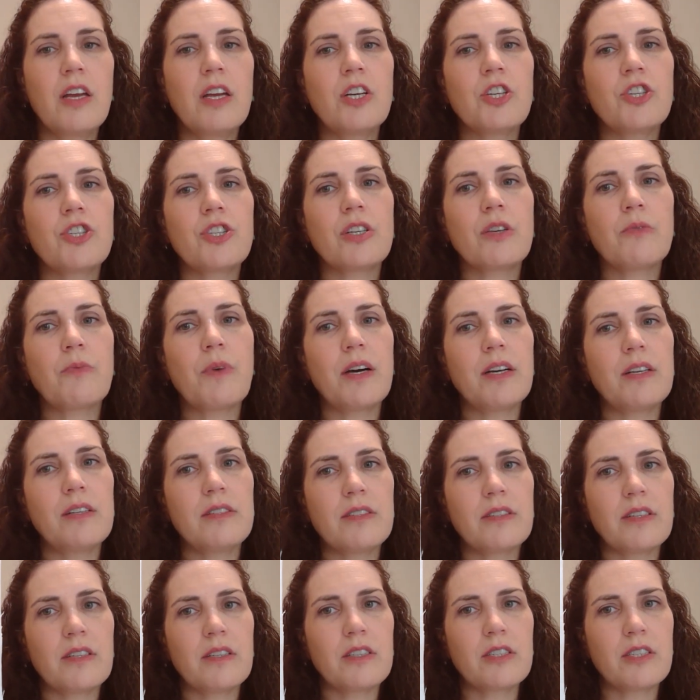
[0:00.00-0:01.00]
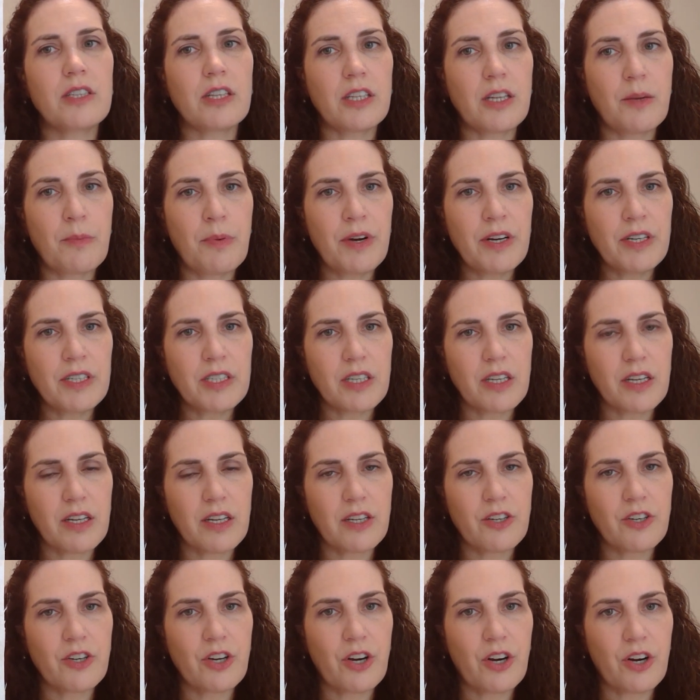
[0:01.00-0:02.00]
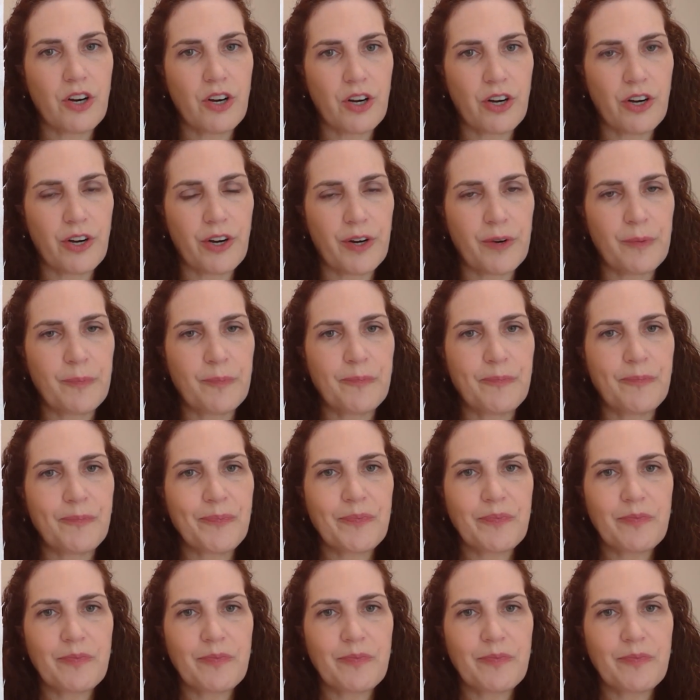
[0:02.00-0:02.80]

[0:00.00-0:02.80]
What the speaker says: She was deliberate in her